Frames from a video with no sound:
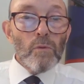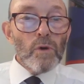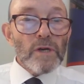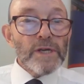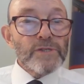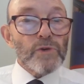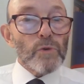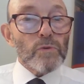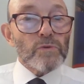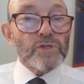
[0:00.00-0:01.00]
Working
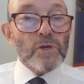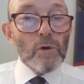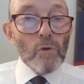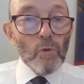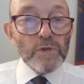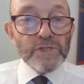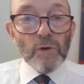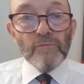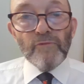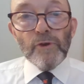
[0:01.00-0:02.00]
tools are always
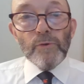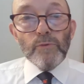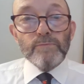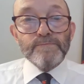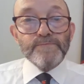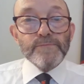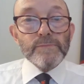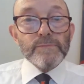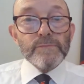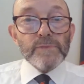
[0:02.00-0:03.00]
on view.
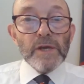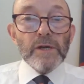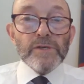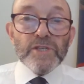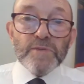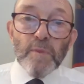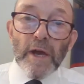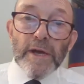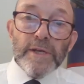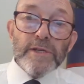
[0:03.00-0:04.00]
They are
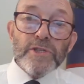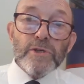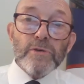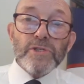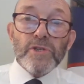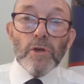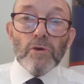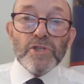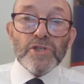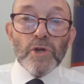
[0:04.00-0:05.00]
displayed as soon as the
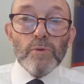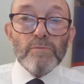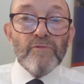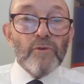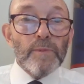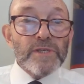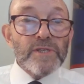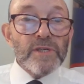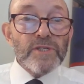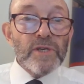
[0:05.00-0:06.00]
lodge is open for
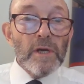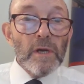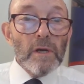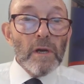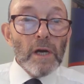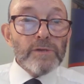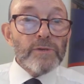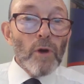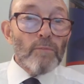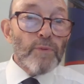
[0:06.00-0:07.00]
business and are
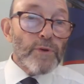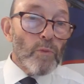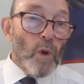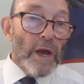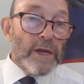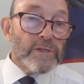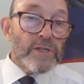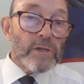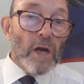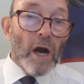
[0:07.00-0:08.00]
not put away
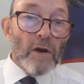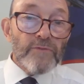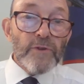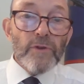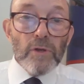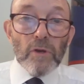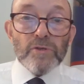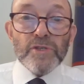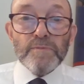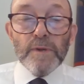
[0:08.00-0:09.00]
until after the
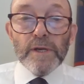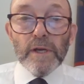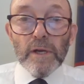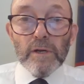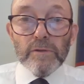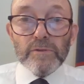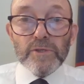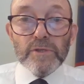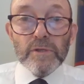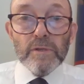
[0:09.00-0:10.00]
lodge has been
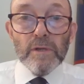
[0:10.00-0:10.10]
closed.